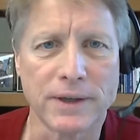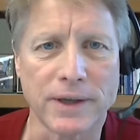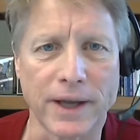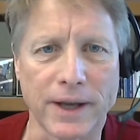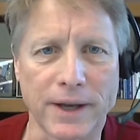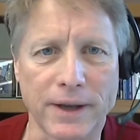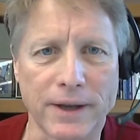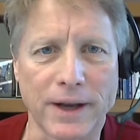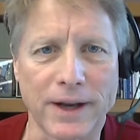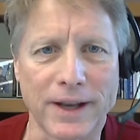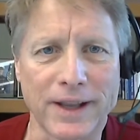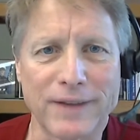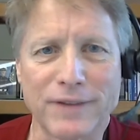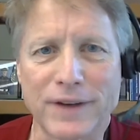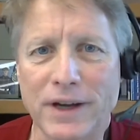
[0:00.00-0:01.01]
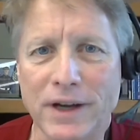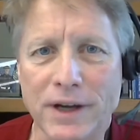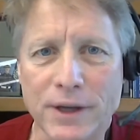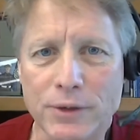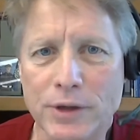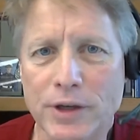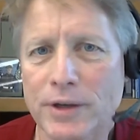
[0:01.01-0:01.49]
at a
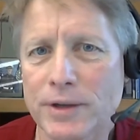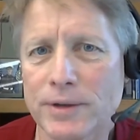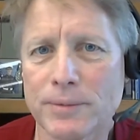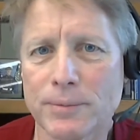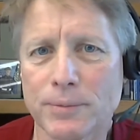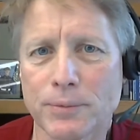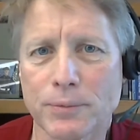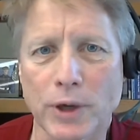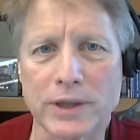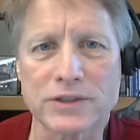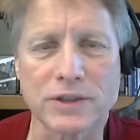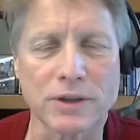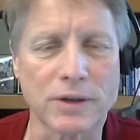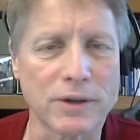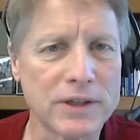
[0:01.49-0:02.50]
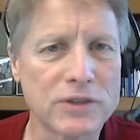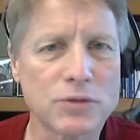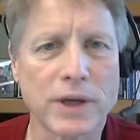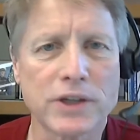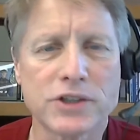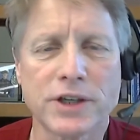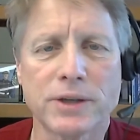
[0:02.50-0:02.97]
1100 price to earnings
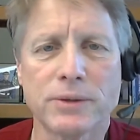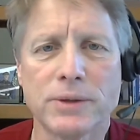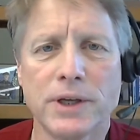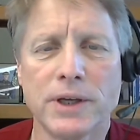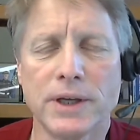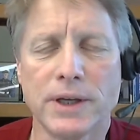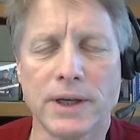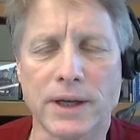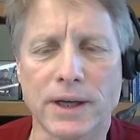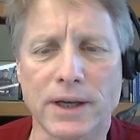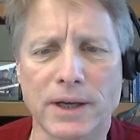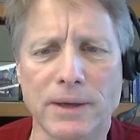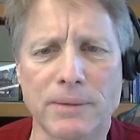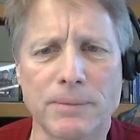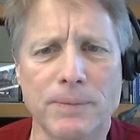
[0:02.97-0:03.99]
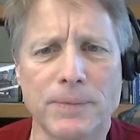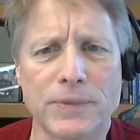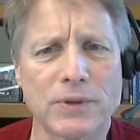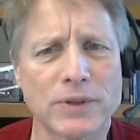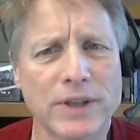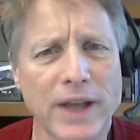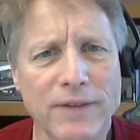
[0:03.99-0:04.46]
ratio. Uh,
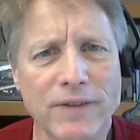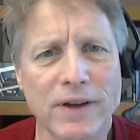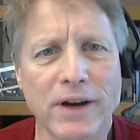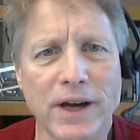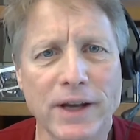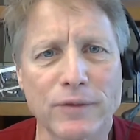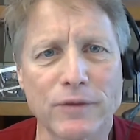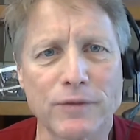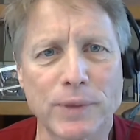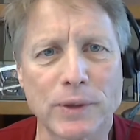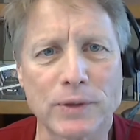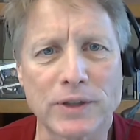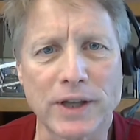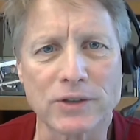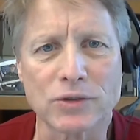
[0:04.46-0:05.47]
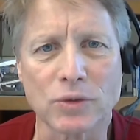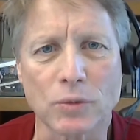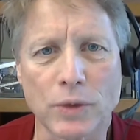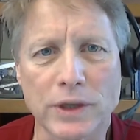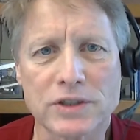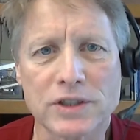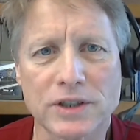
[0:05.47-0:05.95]
so you a lot of potential
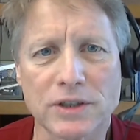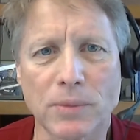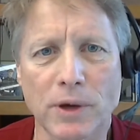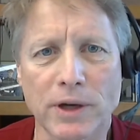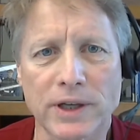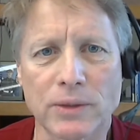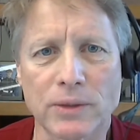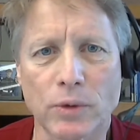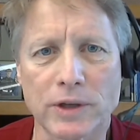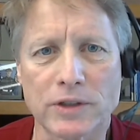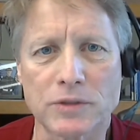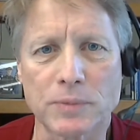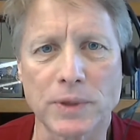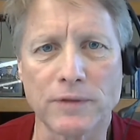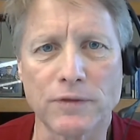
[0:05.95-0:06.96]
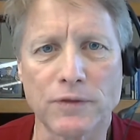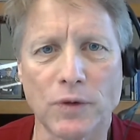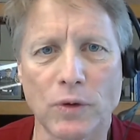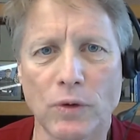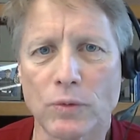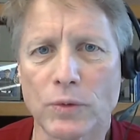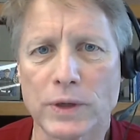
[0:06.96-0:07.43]
risk in the market where it's been
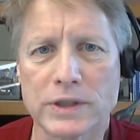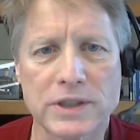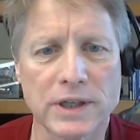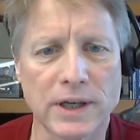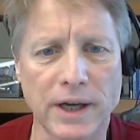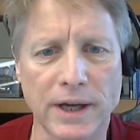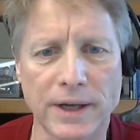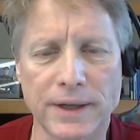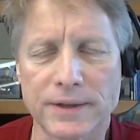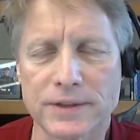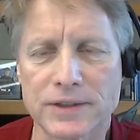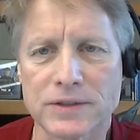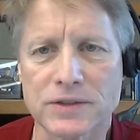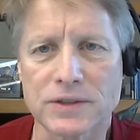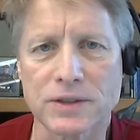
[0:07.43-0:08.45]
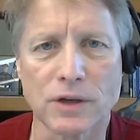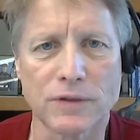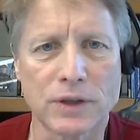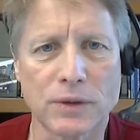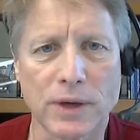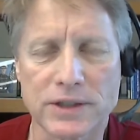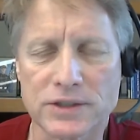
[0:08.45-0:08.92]
full risk on since the
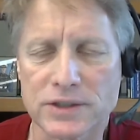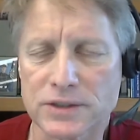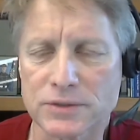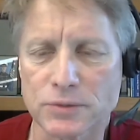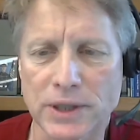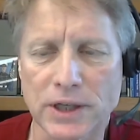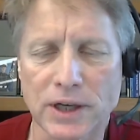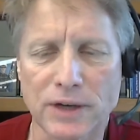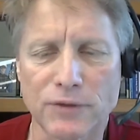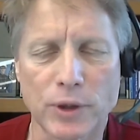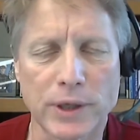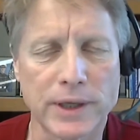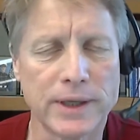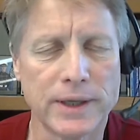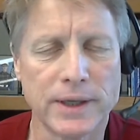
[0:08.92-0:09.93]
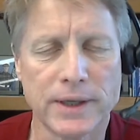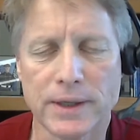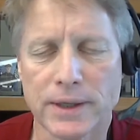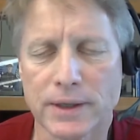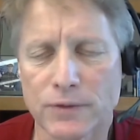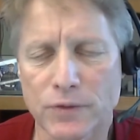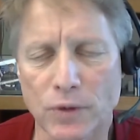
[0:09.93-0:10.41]
COVID crisis recovery,
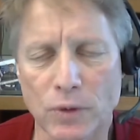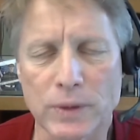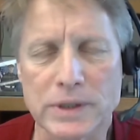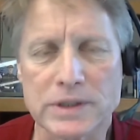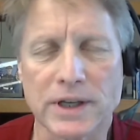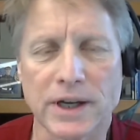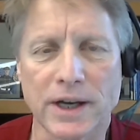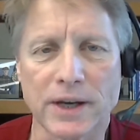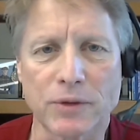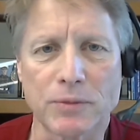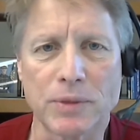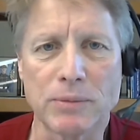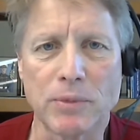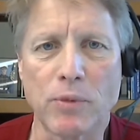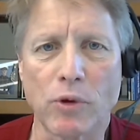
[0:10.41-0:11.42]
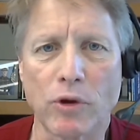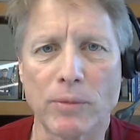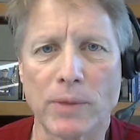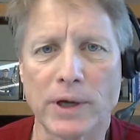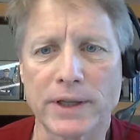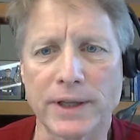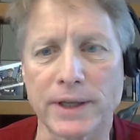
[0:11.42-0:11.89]
full risk on with people pouring
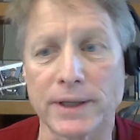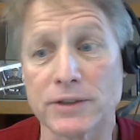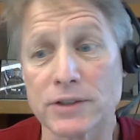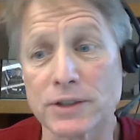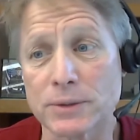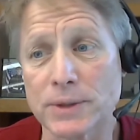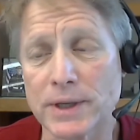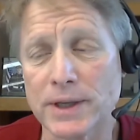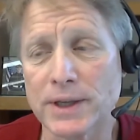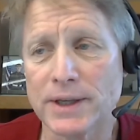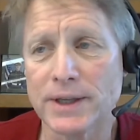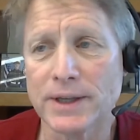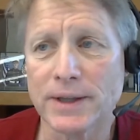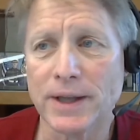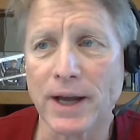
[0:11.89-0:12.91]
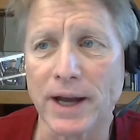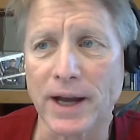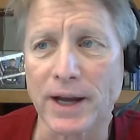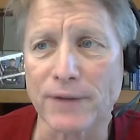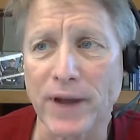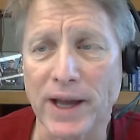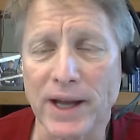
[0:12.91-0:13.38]
money in. So
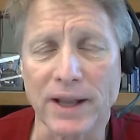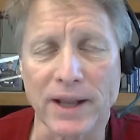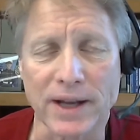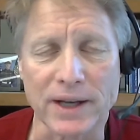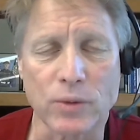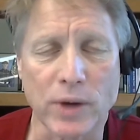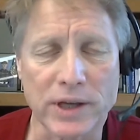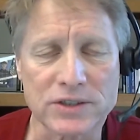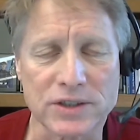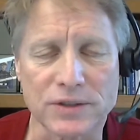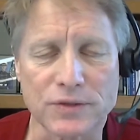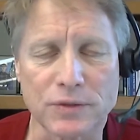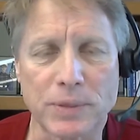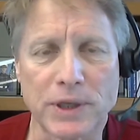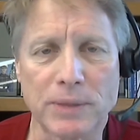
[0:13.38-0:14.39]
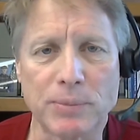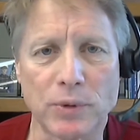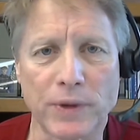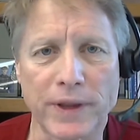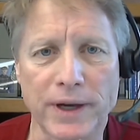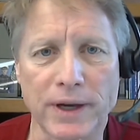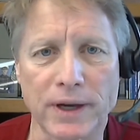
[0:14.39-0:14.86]
I've had a lot of questions from
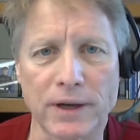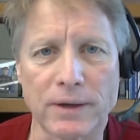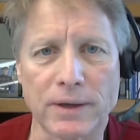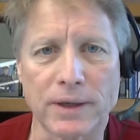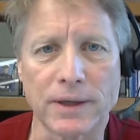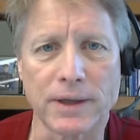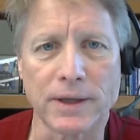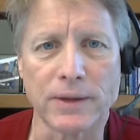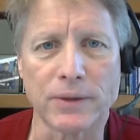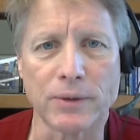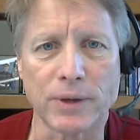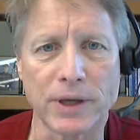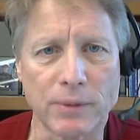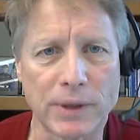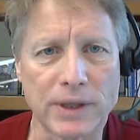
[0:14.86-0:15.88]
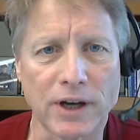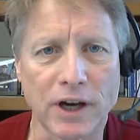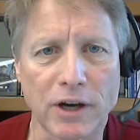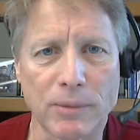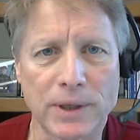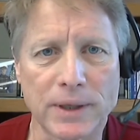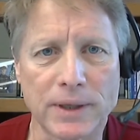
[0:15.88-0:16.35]
people that are either in
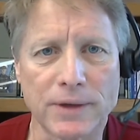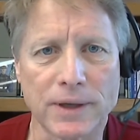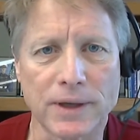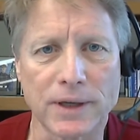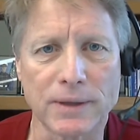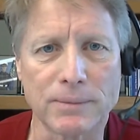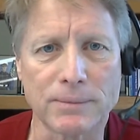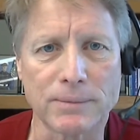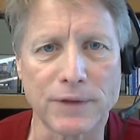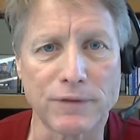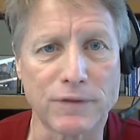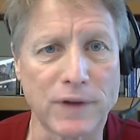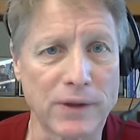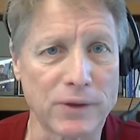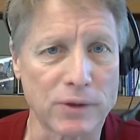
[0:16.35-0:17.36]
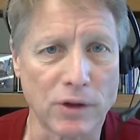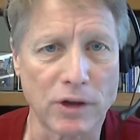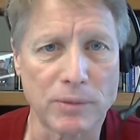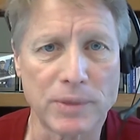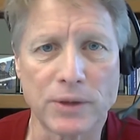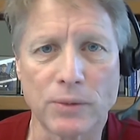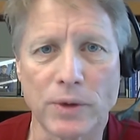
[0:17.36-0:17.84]
retirement, um, my father-in-law
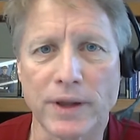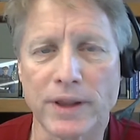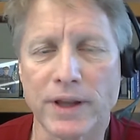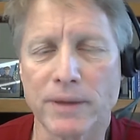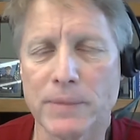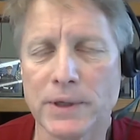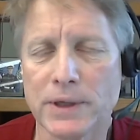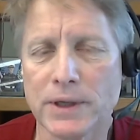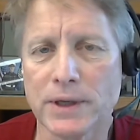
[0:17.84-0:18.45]
being one of them,